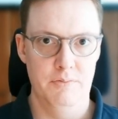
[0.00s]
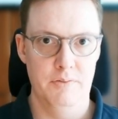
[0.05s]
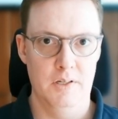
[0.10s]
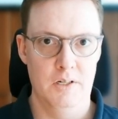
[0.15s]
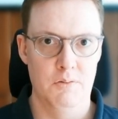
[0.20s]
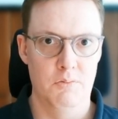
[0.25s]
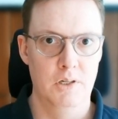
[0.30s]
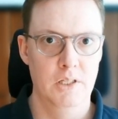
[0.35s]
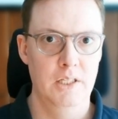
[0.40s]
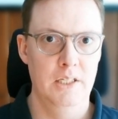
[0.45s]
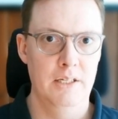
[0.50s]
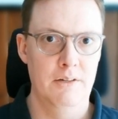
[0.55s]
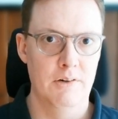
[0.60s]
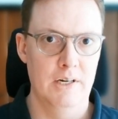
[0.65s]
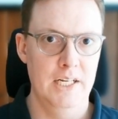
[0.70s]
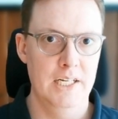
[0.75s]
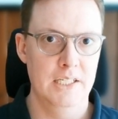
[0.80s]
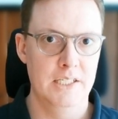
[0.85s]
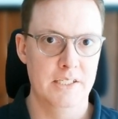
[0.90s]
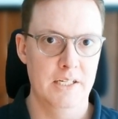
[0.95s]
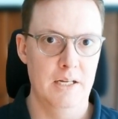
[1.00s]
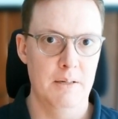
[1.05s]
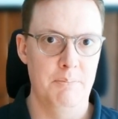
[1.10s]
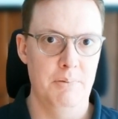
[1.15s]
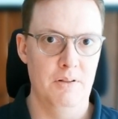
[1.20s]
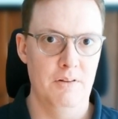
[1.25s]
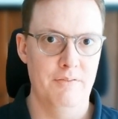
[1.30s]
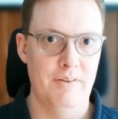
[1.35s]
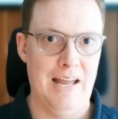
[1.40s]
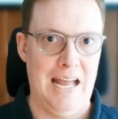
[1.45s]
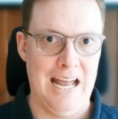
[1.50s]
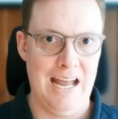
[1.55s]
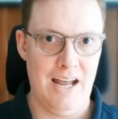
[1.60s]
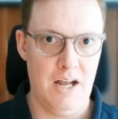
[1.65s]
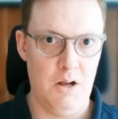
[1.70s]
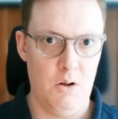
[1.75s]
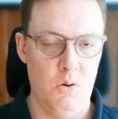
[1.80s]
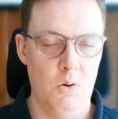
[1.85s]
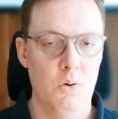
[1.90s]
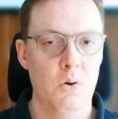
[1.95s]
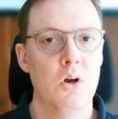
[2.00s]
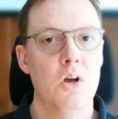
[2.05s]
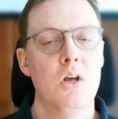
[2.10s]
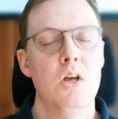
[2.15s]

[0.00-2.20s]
and a really great example of how